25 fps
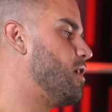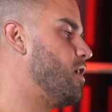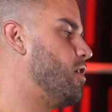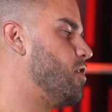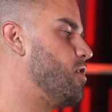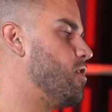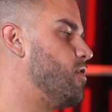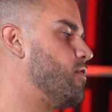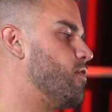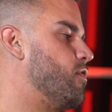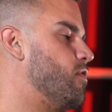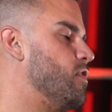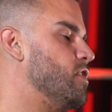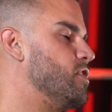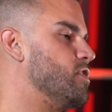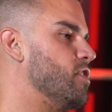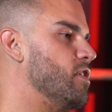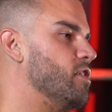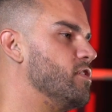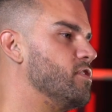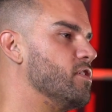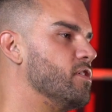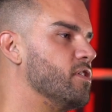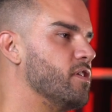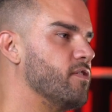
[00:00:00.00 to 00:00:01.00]
a lot of
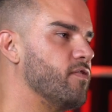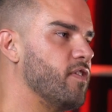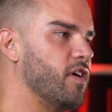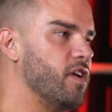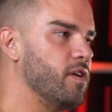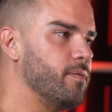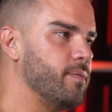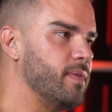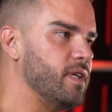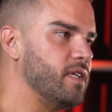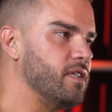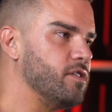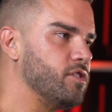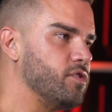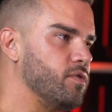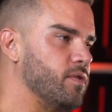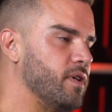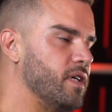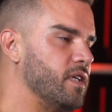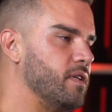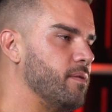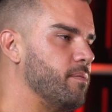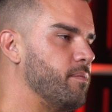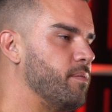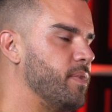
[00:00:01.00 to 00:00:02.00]
research and development into
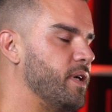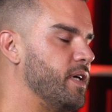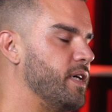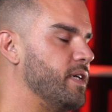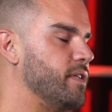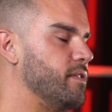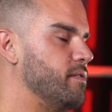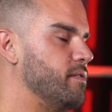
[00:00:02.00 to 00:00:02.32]
it, but